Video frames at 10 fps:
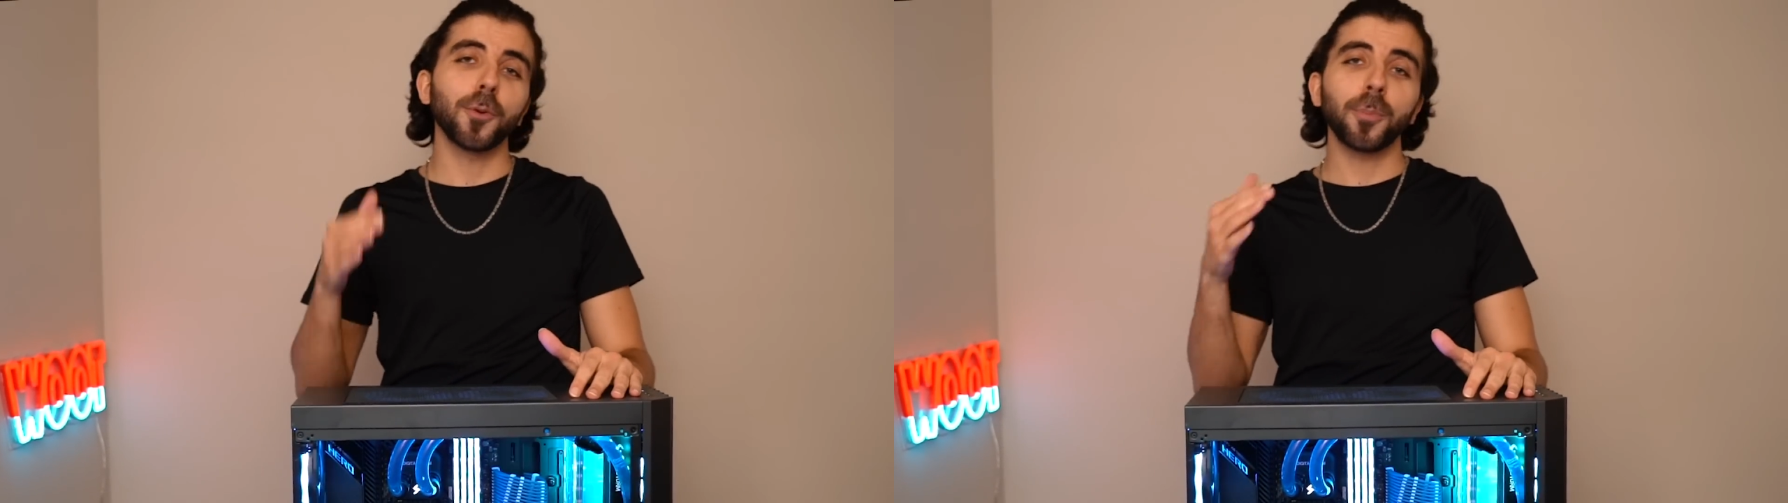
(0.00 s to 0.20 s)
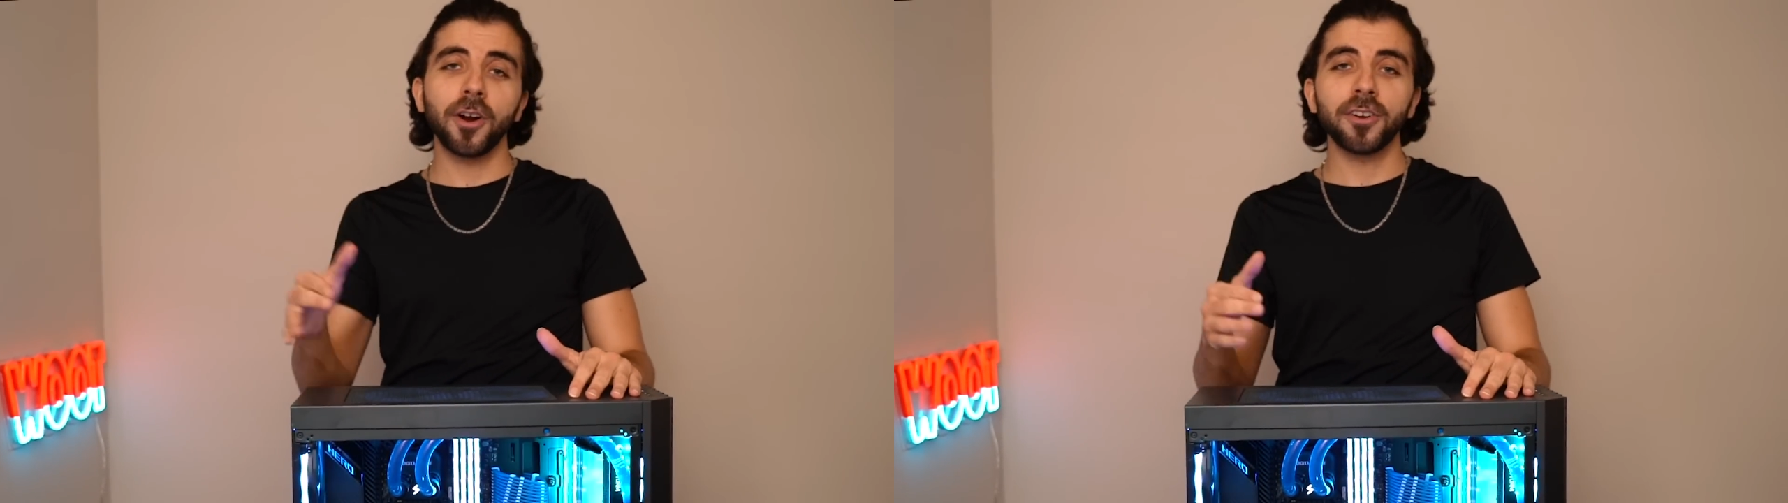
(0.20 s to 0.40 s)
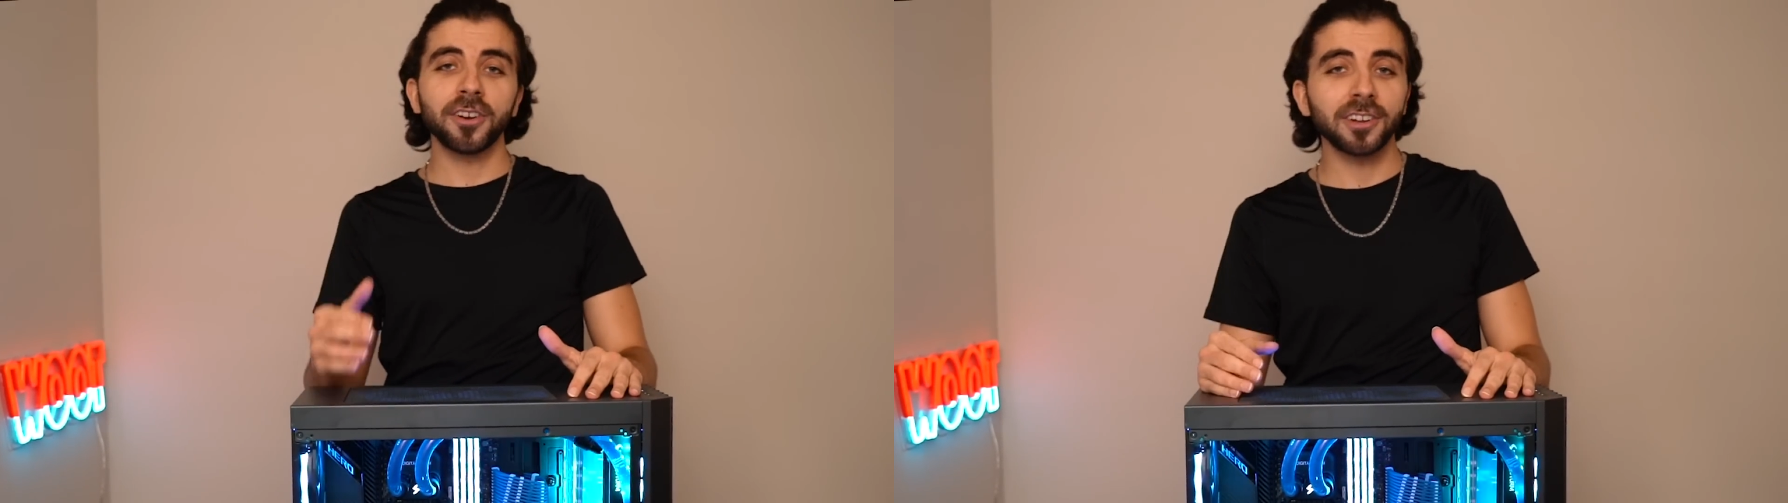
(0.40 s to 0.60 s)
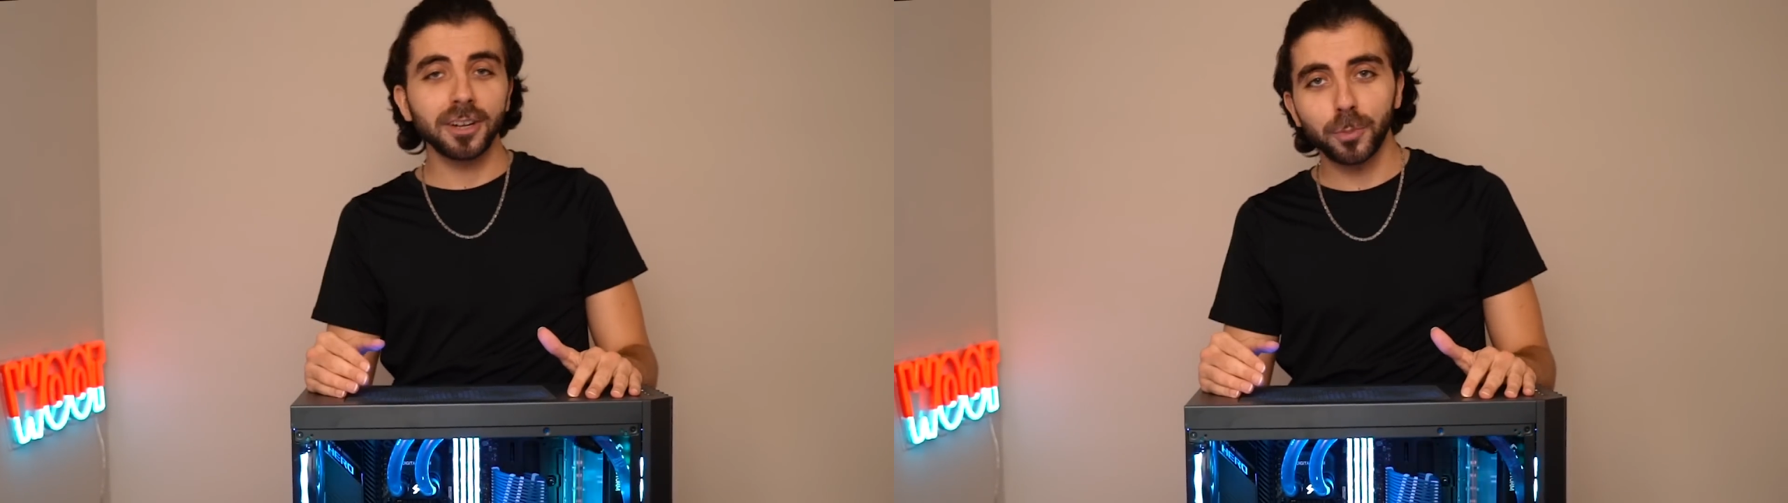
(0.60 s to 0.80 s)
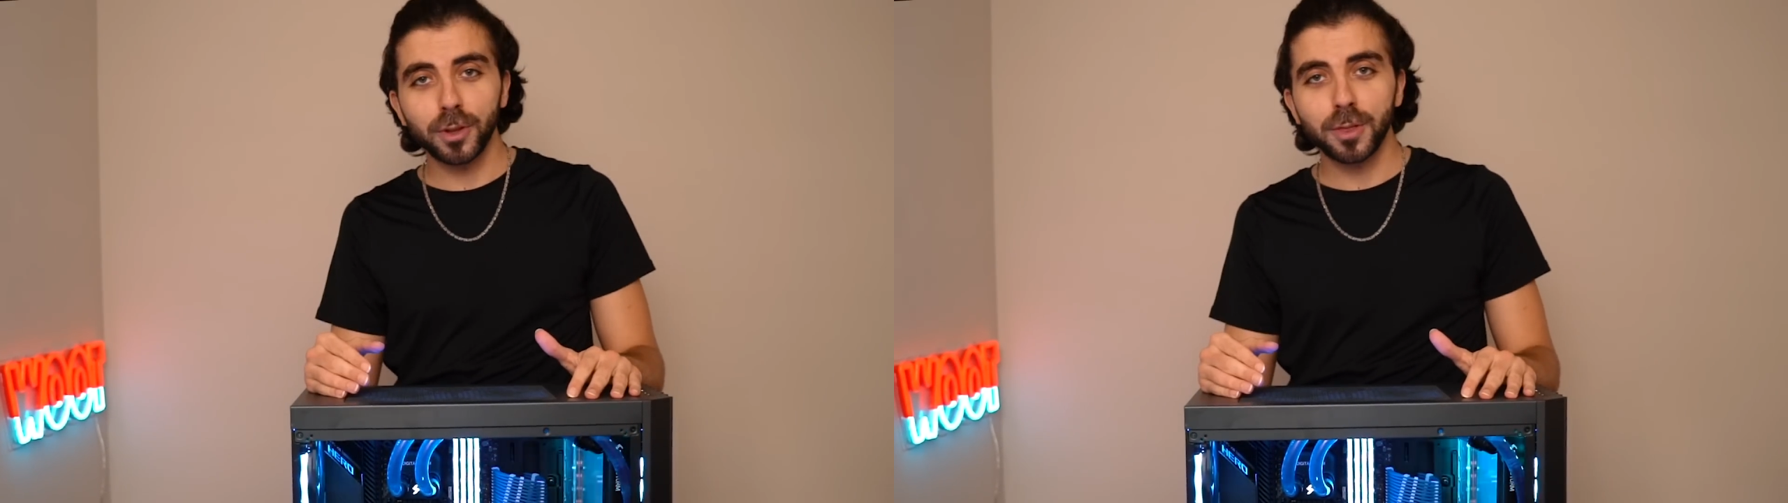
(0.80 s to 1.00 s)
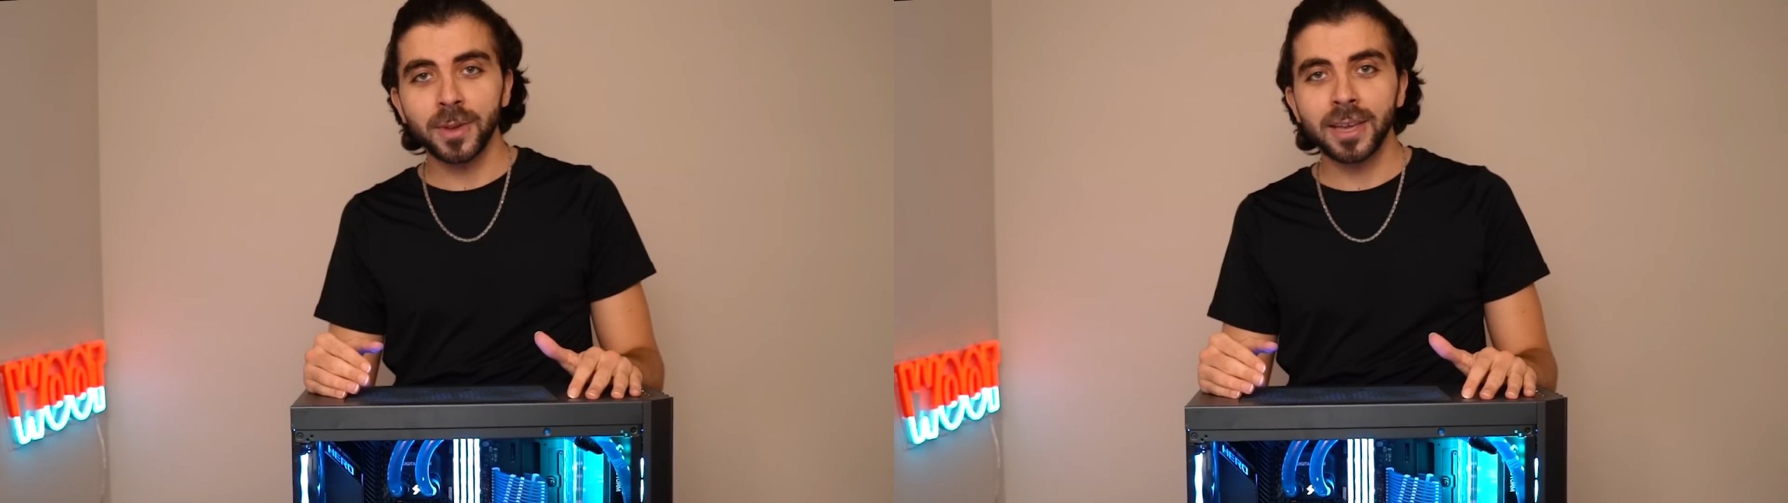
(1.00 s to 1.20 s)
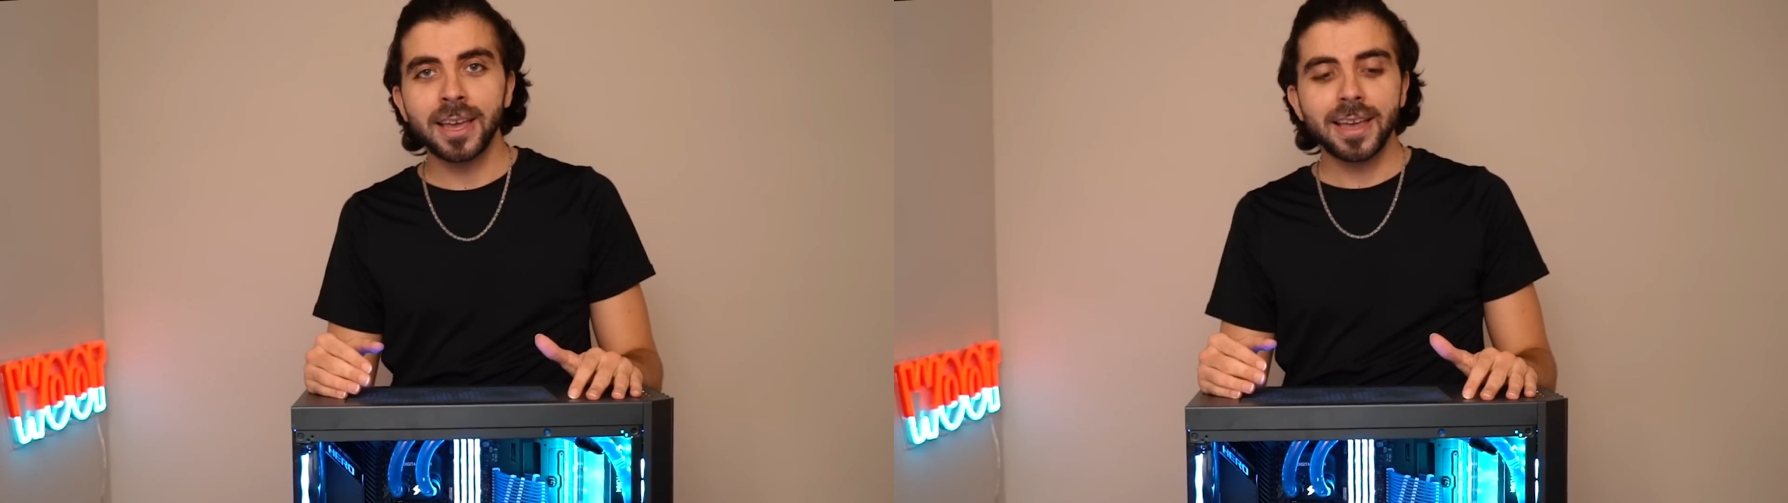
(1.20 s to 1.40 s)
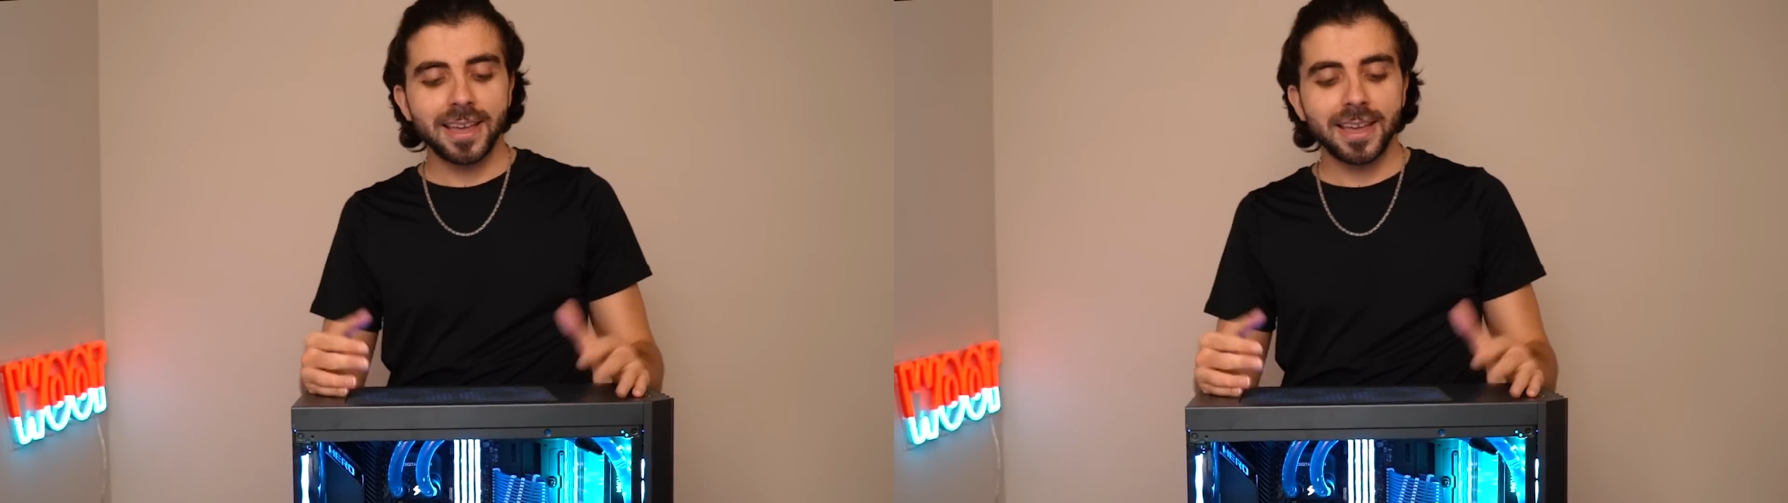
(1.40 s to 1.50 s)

for partnering up with me,